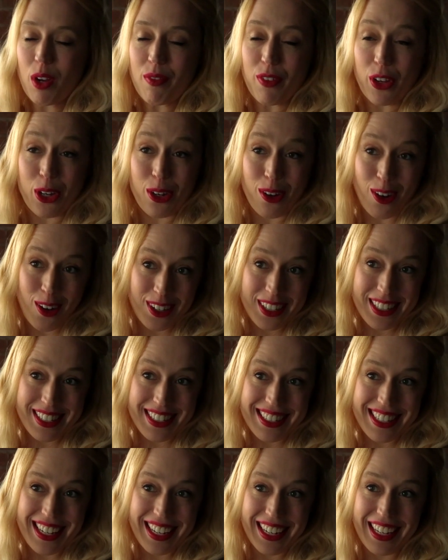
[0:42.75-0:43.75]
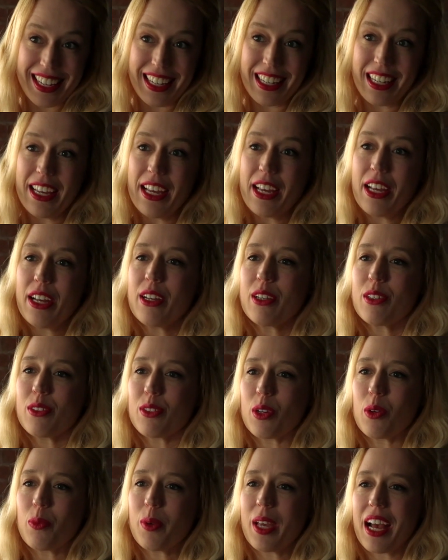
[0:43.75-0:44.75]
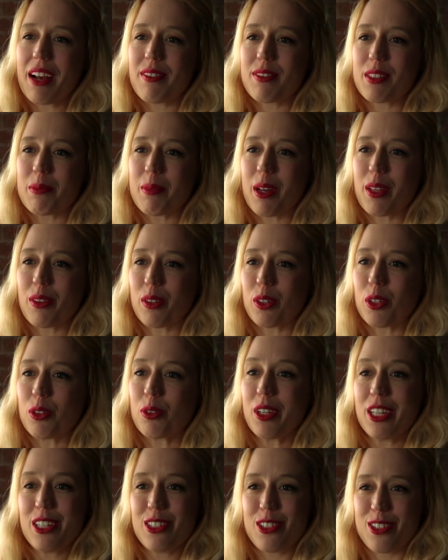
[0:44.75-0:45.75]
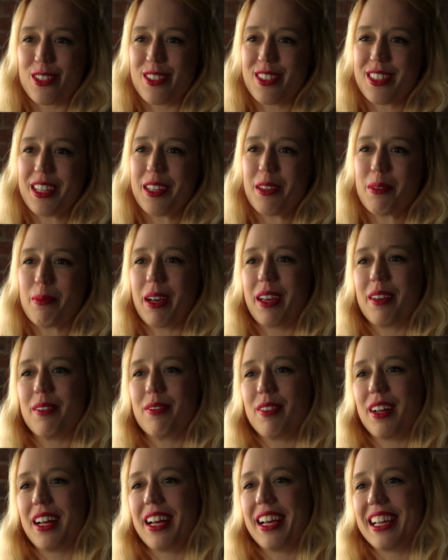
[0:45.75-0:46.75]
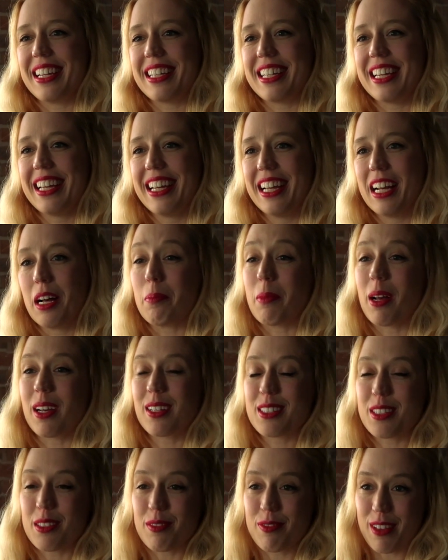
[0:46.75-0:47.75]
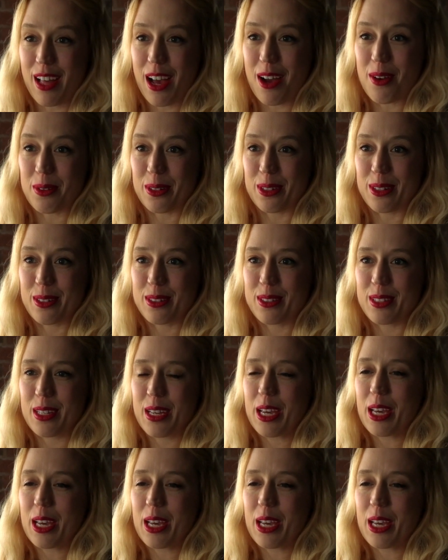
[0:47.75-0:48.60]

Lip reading: of a garden setting, so we have some other creatures that you might find amongst the flowers.